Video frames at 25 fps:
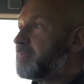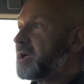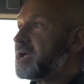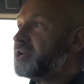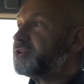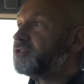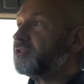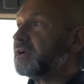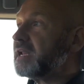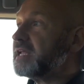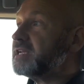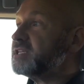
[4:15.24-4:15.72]

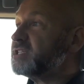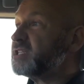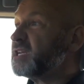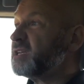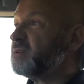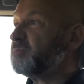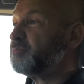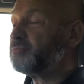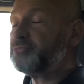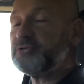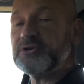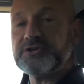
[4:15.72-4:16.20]
petrol
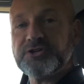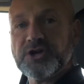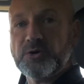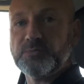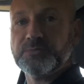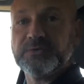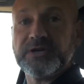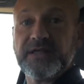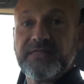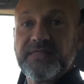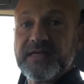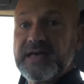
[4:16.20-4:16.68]
engine,
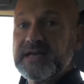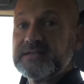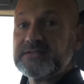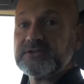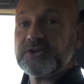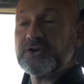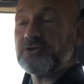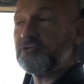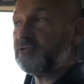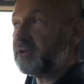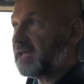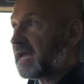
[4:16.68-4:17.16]
predominantly there
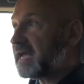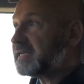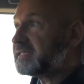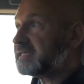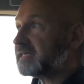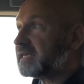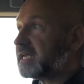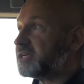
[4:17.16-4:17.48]
to create